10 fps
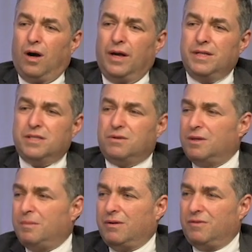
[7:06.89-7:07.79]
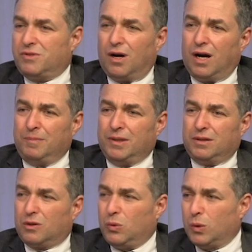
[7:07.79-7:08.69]
is there an amount of time that
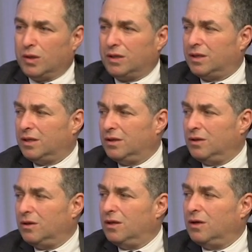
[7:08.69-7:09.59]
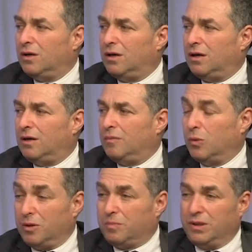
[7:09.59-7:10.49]
the court
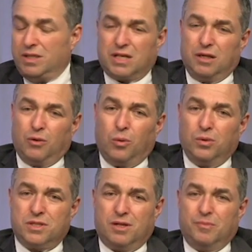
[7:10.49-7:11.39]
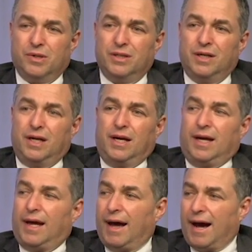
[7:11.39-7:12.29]
or the police can hold someone
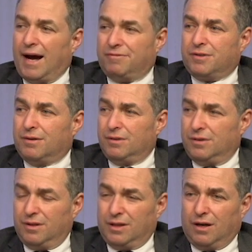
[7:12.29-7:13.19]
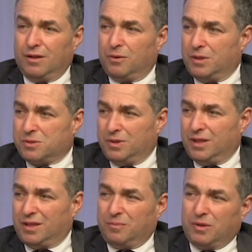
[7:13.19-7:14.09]
after they otherwise would
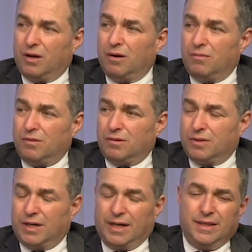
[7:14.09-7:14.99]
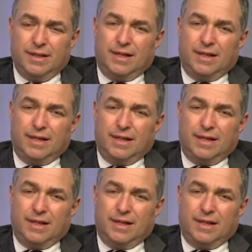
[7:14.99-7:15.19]
let them go? Okay?